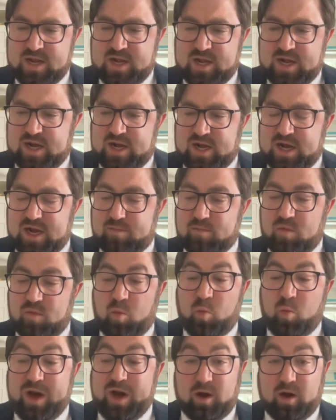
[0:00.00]

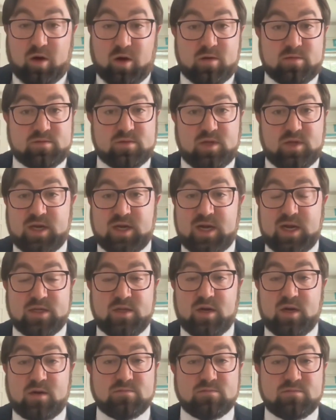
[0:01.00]
Where,
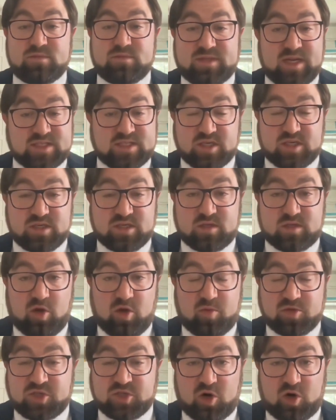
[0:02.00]
does a
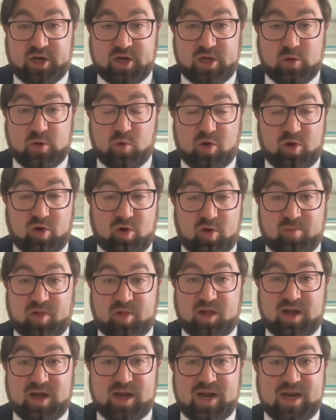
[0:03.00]
global targeting order
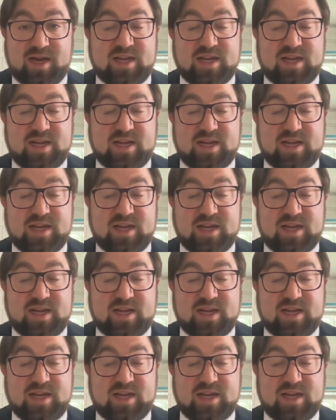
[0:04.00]
apply?